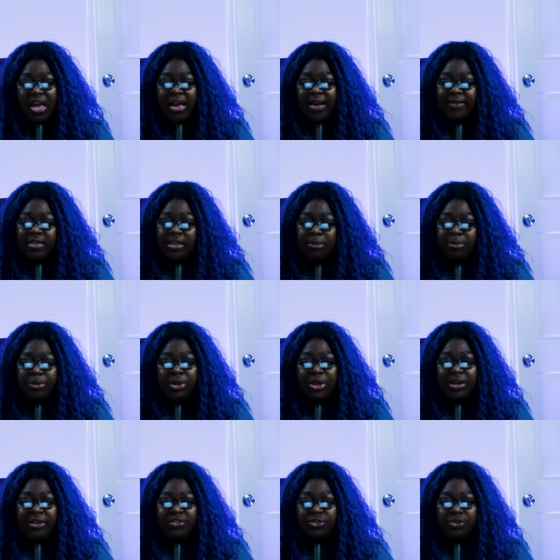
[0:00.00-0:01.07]
The bullies in
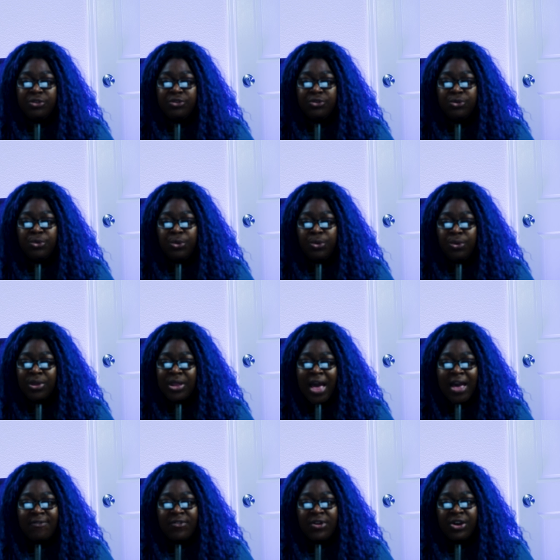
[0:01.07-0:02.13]
her school laugh
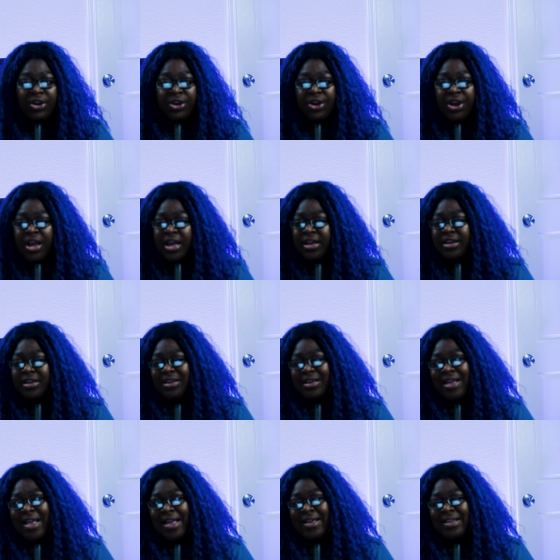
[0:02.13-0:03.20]
at her
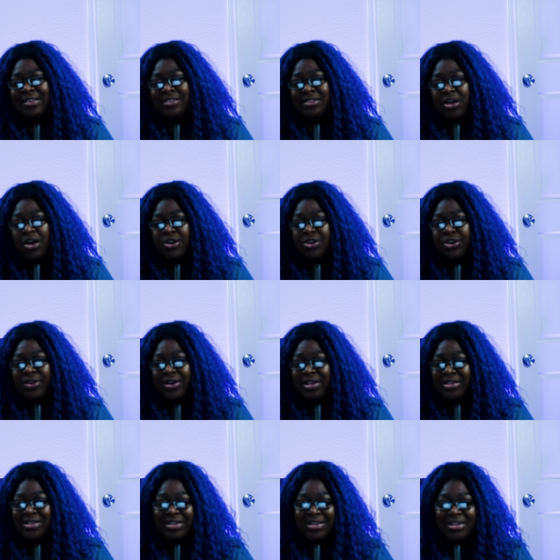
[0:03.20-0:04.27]
and taunt her and
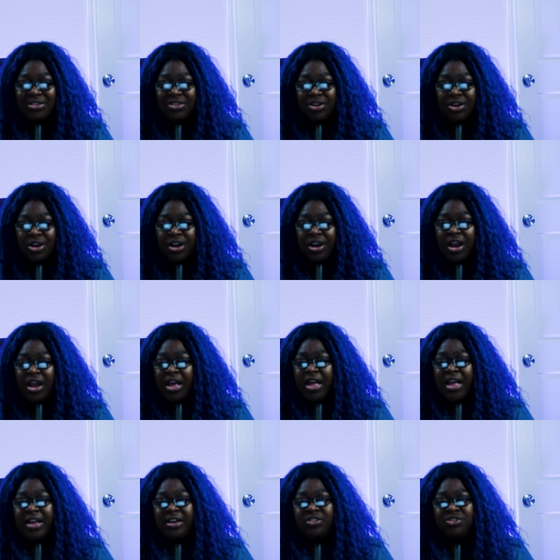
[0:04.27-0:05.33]
tease her and
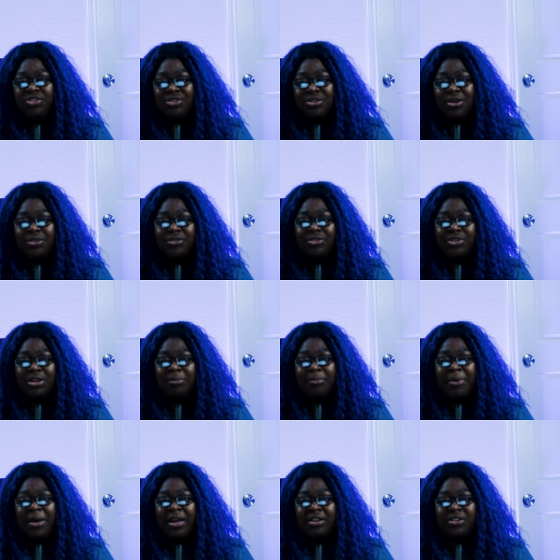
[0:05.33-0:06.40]
she goes to the
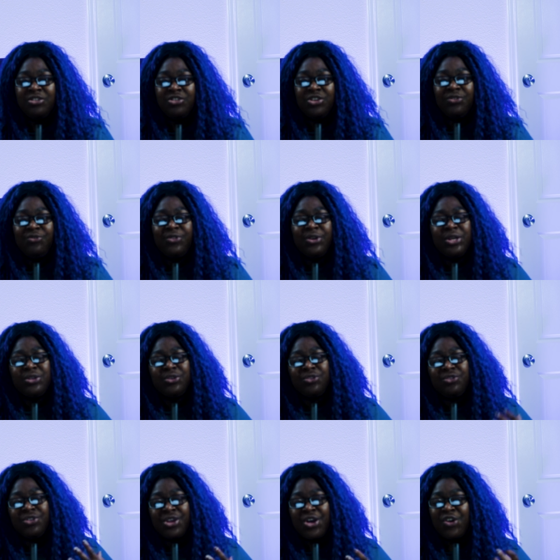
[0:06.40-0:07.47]
and she feels
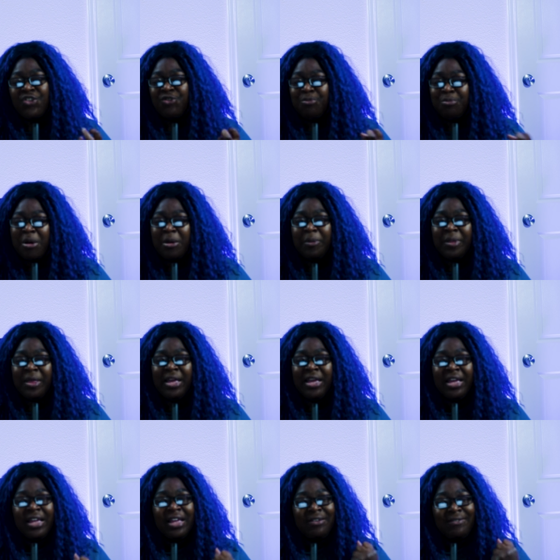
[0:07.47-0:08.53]
herself bubbling and
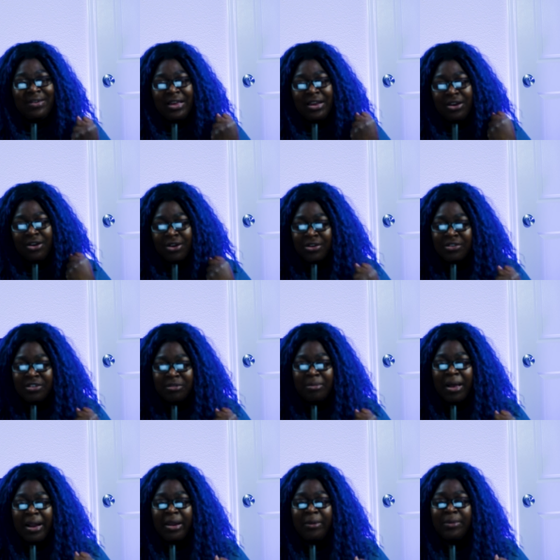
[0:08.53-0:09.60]
get ready to hurt somebody
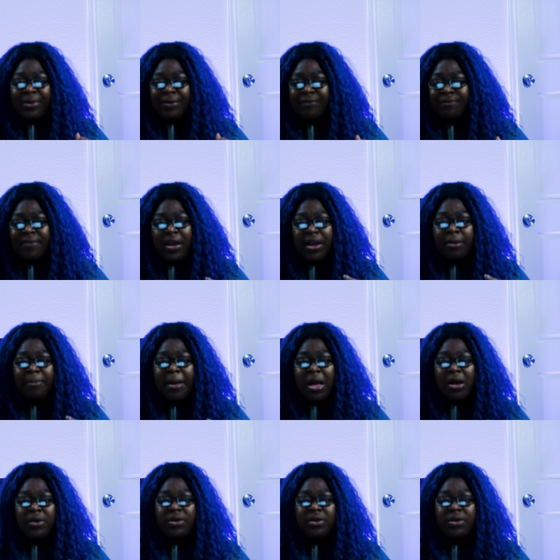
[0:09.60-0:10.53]
with her fire powers.